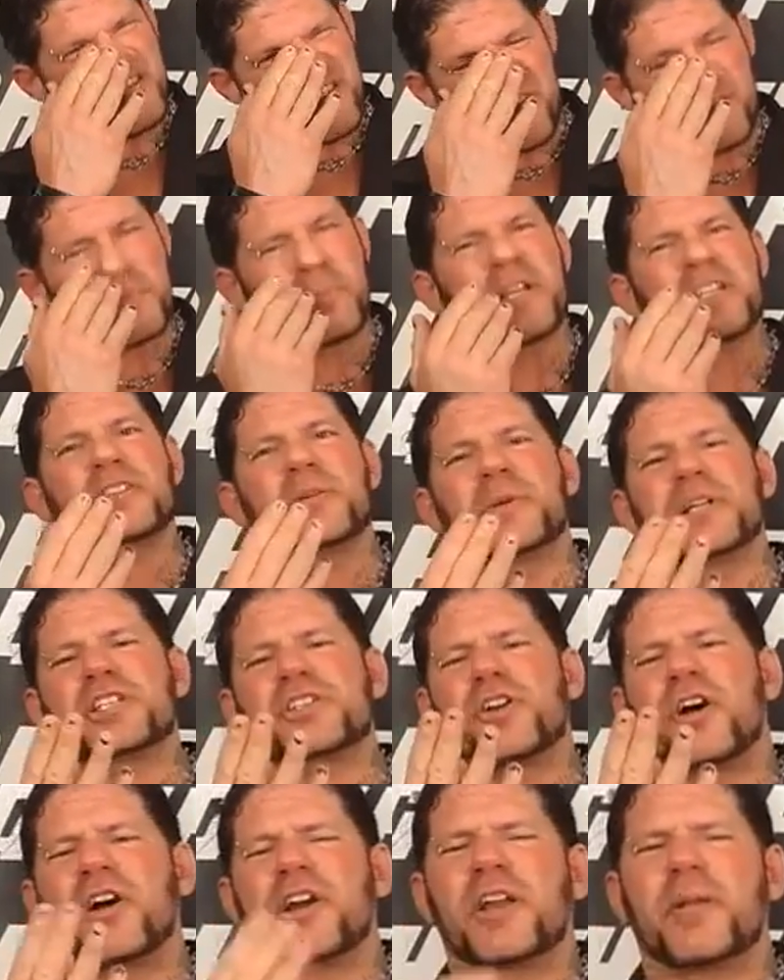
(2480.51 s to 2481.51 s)
I mean, somebody's
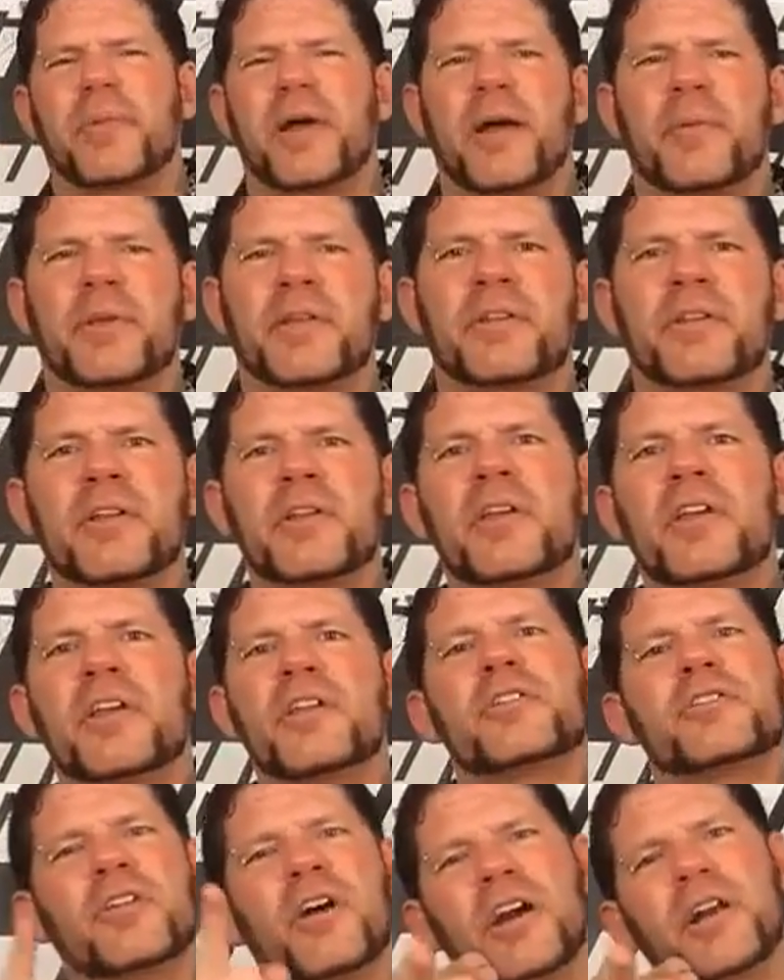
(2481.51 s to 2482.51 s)
talking about me.
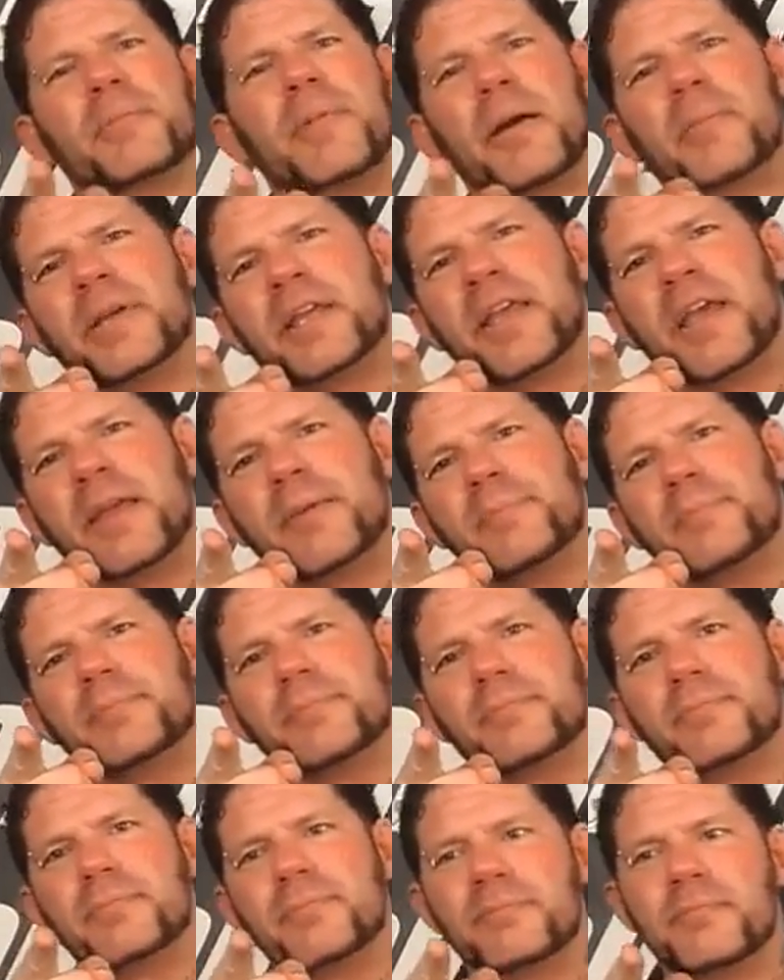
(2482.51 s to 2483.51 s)
You talking about me, Gabe?
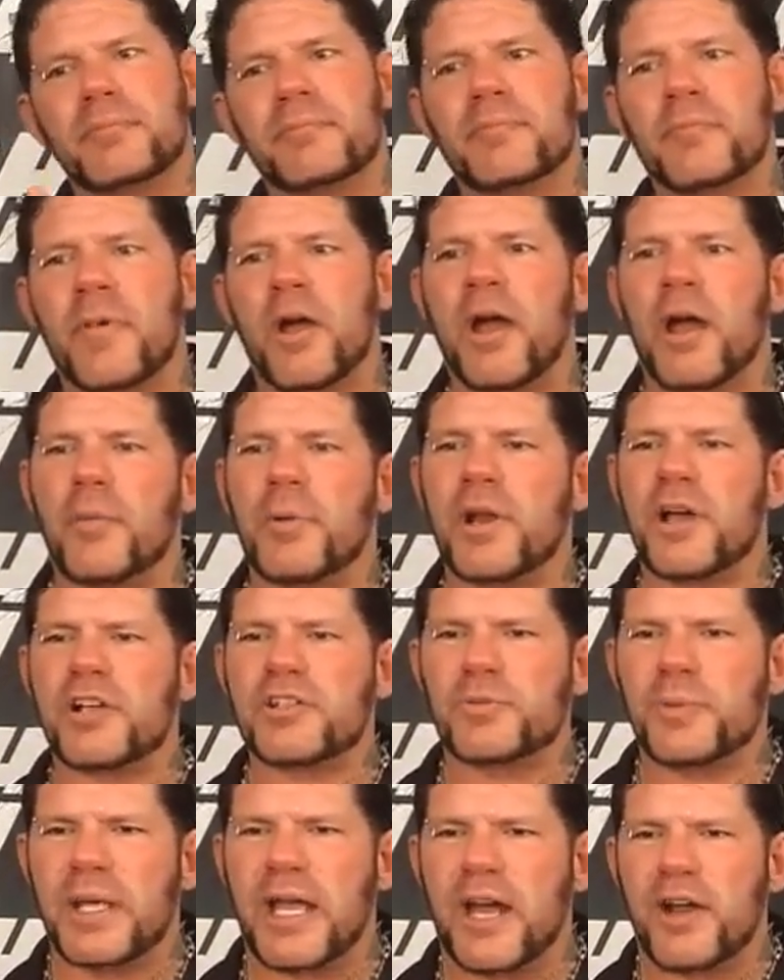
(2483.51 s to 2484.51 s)
All right, what else
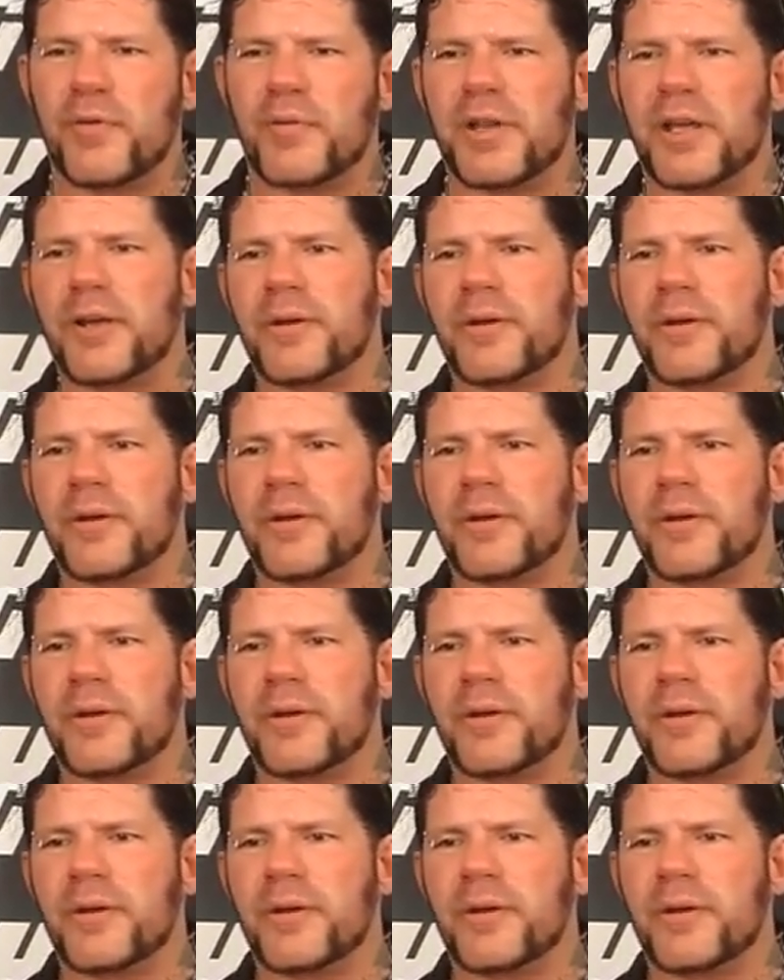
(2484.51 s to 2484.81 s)
we got over there?